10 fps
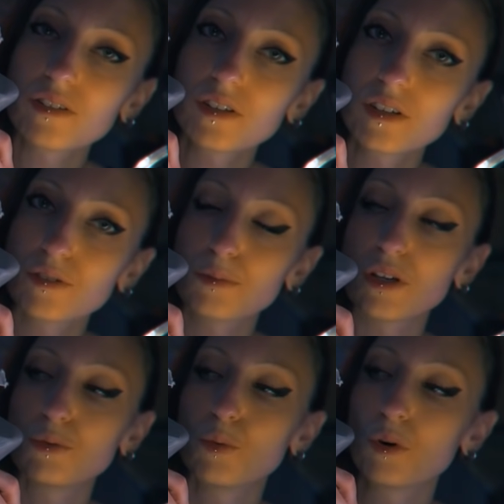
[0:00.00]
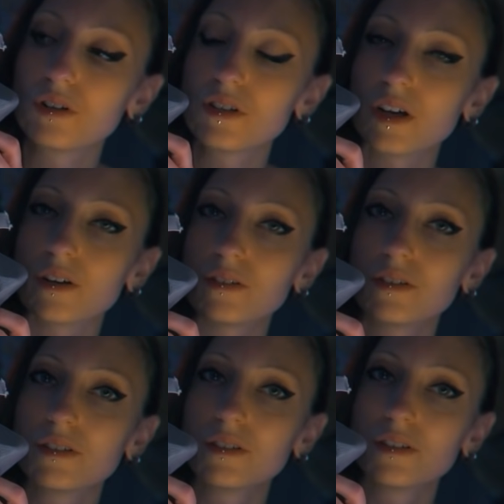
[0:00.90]
is being worn down
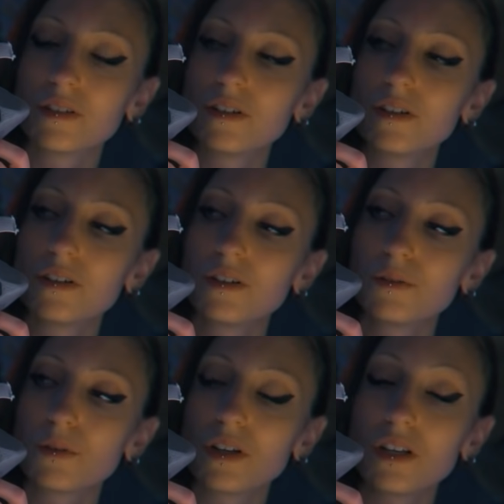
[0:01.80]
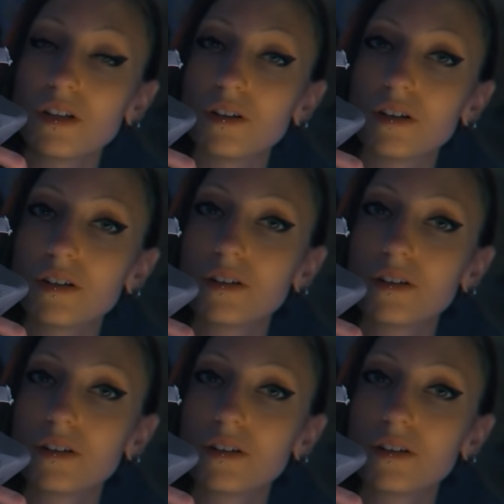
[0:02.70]
right here.